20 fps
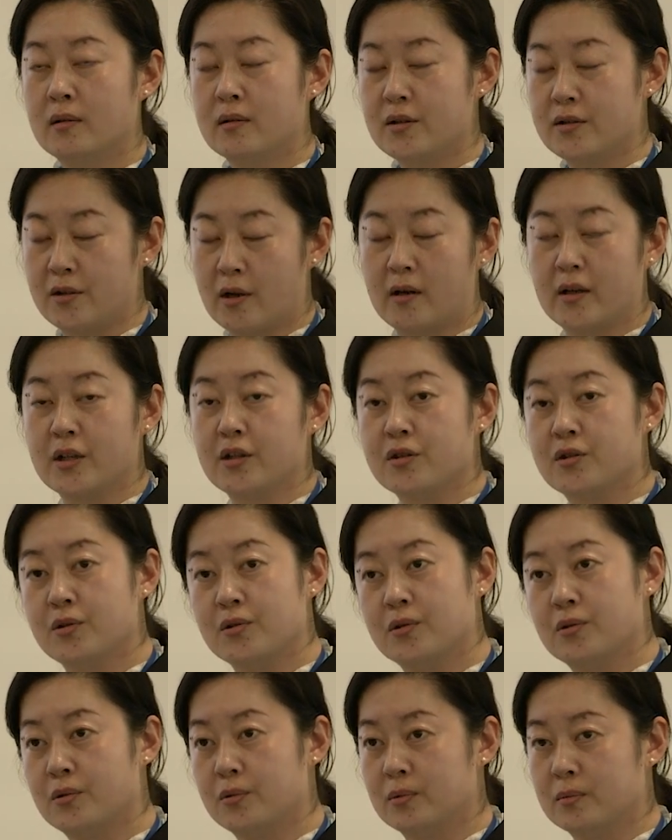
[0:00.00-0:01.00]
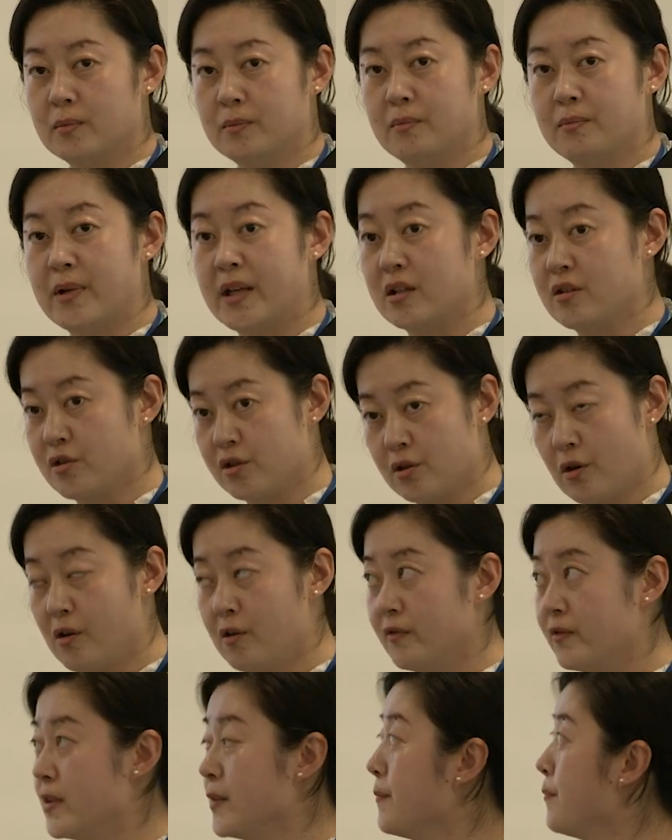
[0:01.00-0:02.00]
starting to being
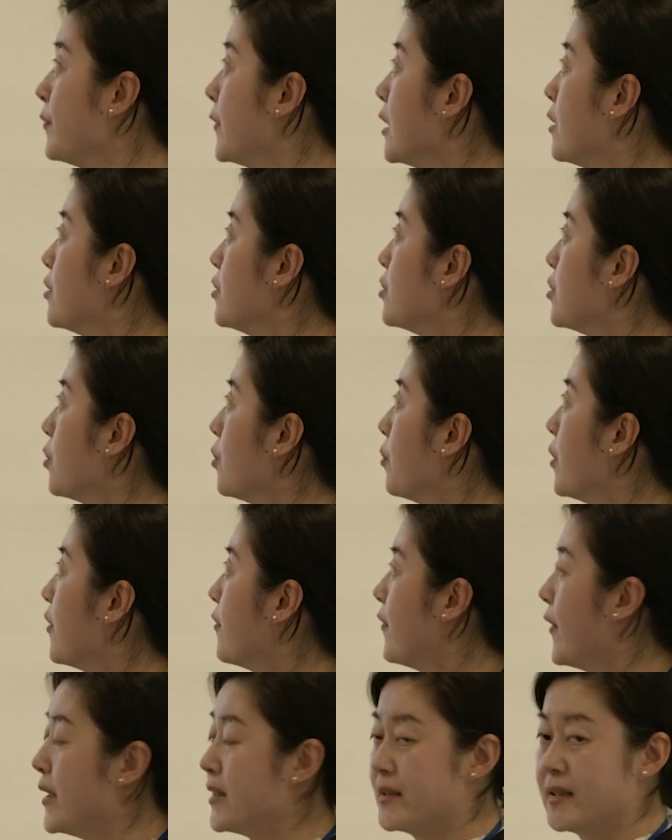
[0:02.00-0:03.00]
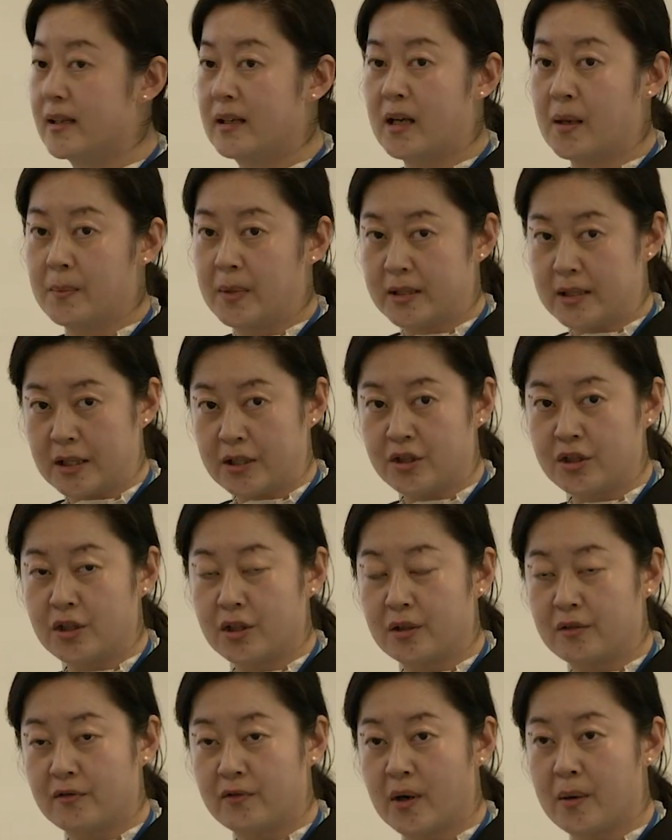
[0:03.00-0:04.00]
solved. So we're facing
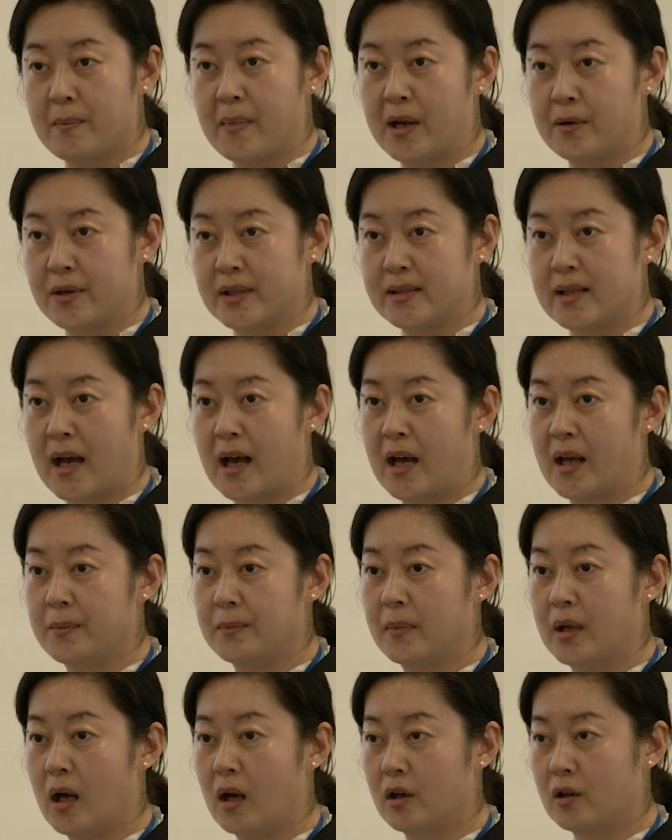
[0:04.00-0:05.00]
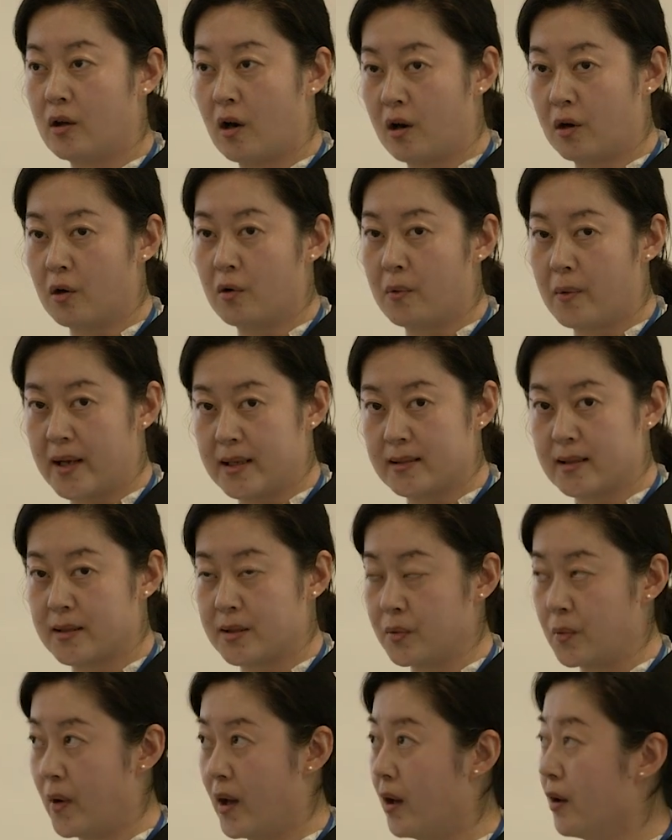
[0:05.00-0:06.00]
competition from maritime cargo rates
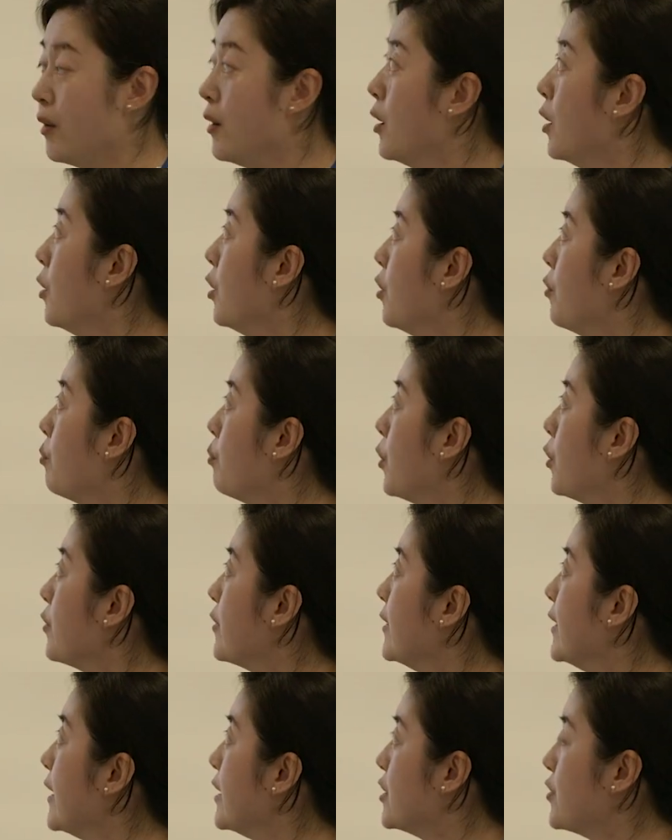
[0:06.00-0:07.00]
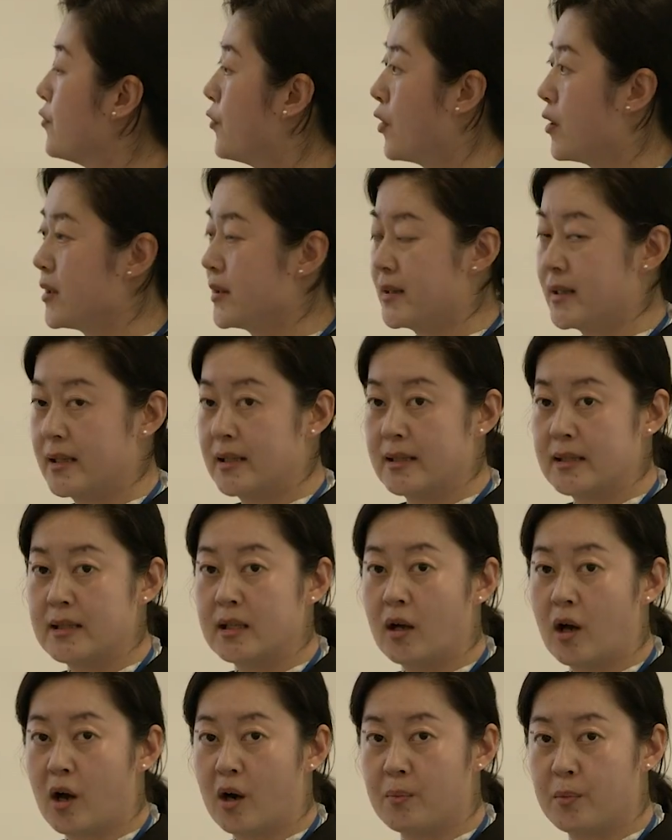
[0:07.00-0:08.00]
as well. Both these forces
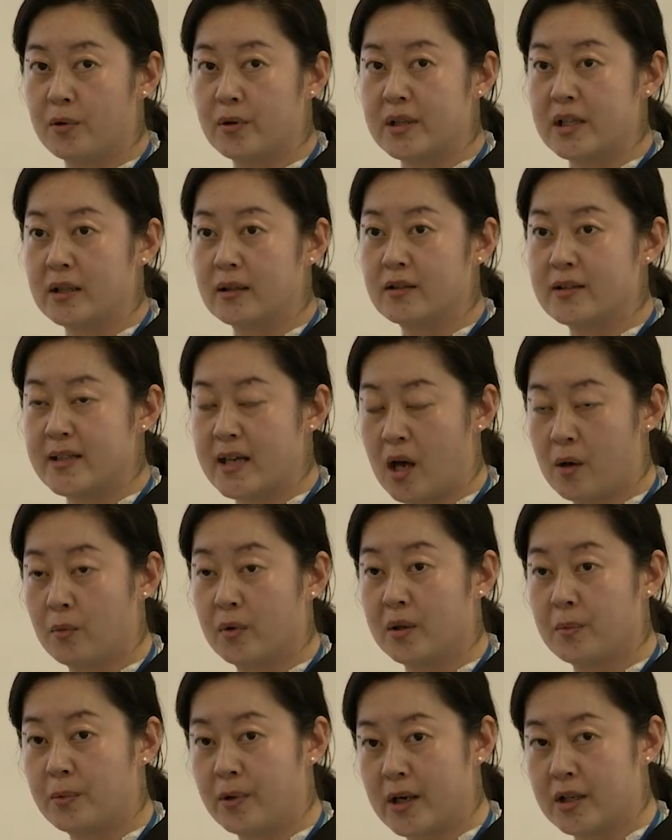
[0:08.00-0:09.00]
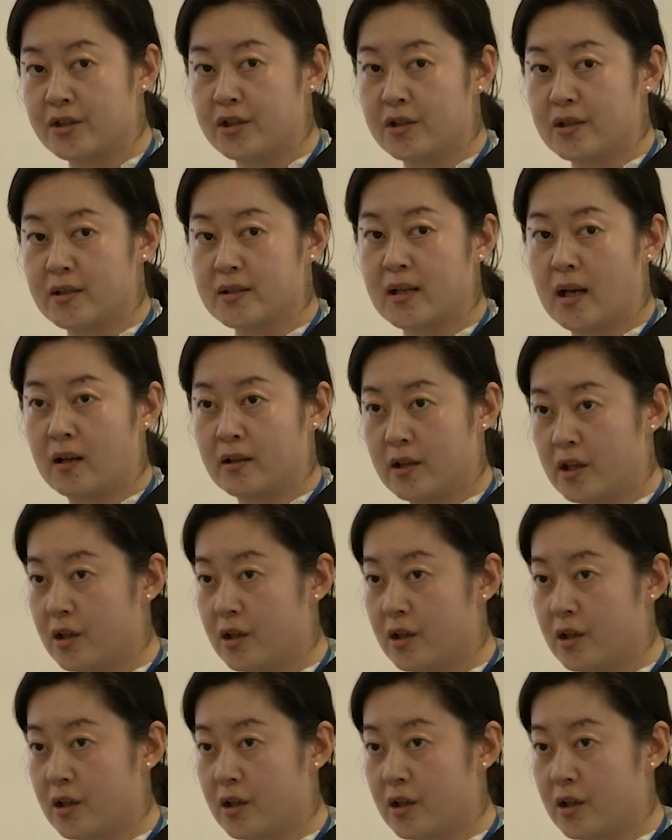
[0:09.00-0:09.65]
are putting downward pressures on